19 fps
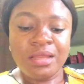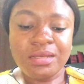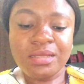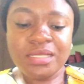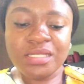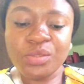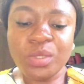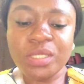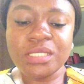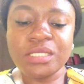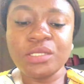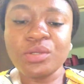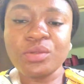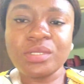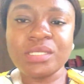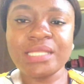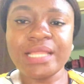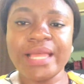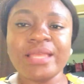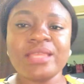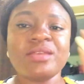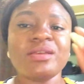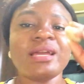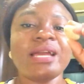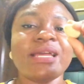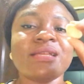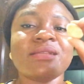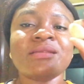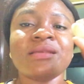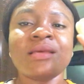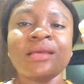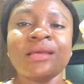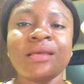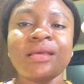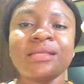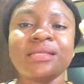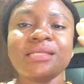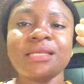This is what it looks like, you guys.
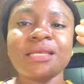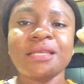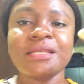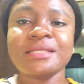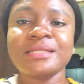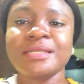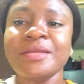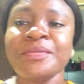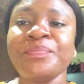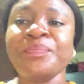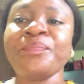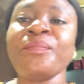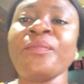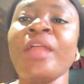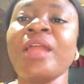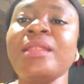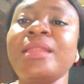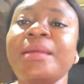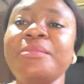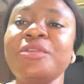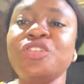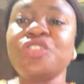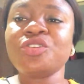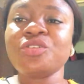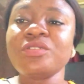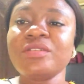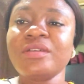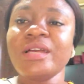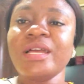See it? Let me show you